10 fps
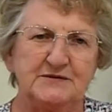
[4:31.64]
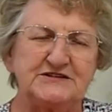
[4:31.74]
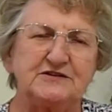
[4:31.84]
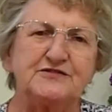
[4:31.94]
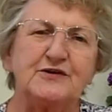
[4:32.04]

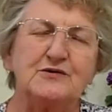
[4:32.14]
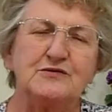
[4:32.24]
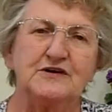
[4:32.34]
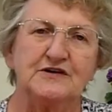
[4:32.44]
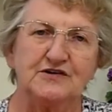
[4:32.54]
But
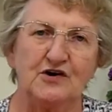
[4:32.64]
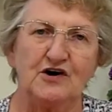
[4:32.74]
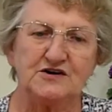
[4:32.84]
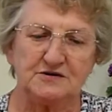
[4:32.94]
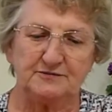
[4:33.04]
although
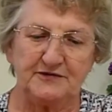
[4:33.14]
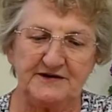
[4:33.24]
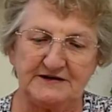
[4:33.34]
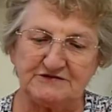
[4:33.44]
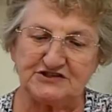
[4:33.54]
God
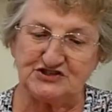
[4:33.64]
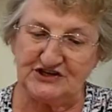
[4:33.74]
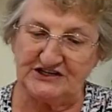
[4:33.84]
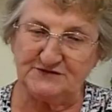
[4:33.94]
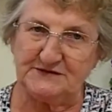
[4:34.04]
pronounced
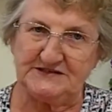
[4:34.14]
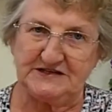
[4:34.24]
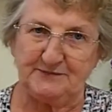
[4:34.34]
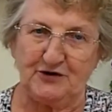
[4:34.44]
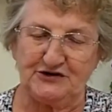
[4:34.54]
judgment
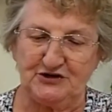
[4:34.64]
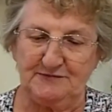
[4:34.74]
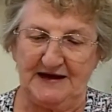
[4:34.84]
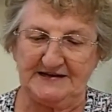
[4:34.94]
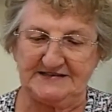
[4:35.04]
upon
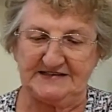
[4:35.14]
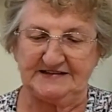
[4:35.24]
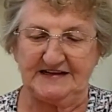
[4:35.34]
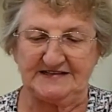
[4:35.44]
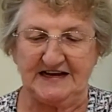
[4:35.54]
humanity
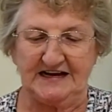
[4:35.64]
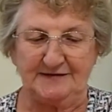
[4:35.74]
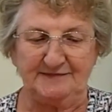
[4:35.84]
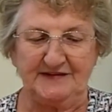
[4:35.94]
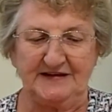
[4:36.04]
at that
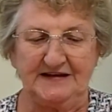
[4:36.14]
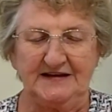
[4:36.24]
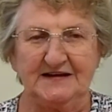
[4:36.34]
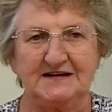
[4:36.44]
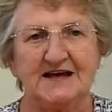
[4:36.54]
time,
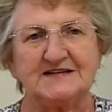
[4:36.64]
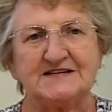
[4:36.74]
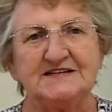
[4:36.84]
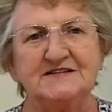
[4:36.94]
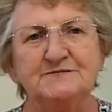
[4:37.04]

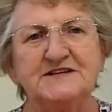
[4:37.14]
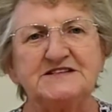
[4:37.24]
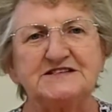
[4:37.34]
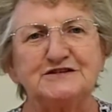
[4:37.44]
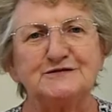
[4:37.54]
yet in the
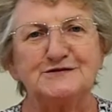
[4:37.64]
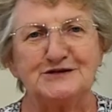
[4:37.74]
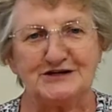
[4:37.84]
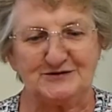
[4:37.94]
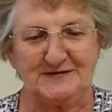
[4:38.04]
midst of
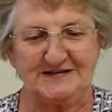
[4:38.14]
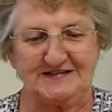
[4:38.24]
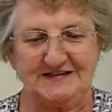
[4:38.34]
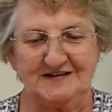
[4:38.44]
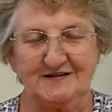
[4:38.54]

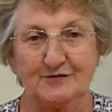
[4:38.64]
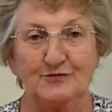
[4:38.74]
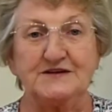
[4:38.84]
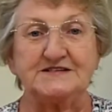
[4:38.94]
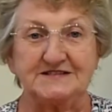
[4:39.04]
judgment,
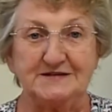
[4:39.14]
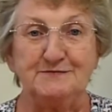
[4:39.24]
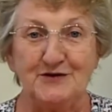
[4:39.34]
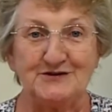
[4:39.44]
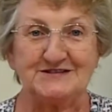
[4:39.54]
we see
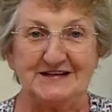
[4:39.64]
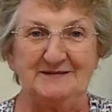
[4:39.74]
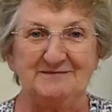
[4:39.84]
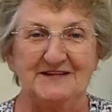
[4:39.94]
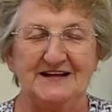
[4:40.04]

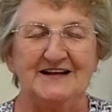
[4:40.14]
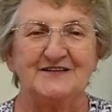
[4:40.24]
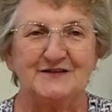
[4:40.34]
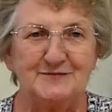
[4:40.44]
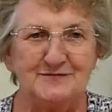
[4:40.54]
mercy,
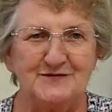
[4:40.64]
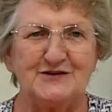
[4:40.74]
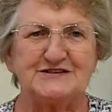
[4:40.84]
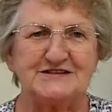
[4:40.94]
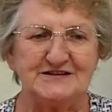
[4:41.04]
the
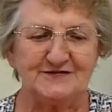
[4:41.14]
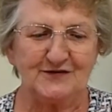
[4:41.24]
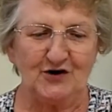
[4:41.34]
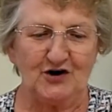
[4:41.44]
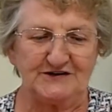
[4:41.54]
mercy of
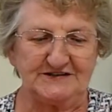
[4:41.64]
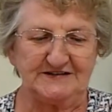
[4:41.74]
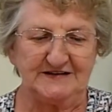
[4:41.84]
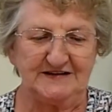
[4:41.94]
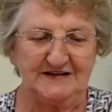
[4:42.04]
God,
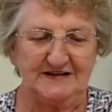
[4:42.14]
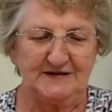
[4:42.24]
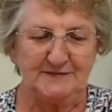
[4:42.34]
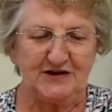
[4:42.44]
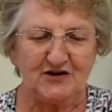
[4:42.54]

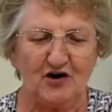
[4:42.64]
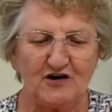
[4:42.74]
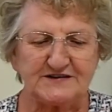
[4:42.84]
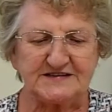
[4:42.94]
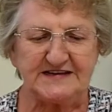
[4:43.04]

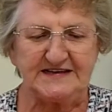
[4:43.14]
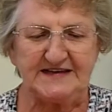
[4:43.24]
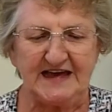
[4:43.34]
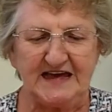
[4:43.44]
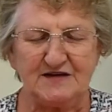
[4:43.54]
because he
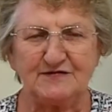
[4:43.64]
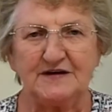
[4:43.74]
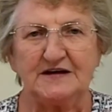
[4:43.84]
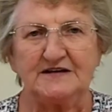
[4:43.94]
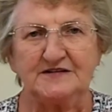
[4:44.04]
gave
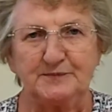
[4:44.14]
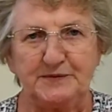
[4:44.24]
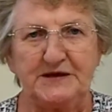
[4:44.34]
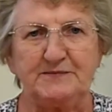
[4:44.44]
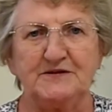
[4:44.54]
the
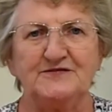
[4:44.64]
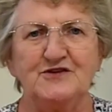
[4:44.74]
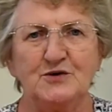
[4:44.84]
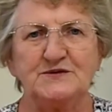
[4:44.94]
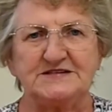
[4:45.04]
people of
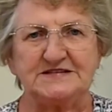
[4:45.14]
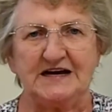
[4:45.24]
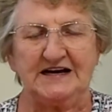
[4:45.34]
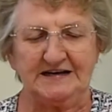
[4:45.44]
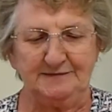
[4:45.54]
Noah's
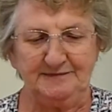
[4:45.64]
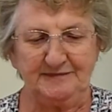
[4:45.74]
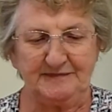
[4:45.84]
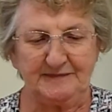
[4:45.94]
time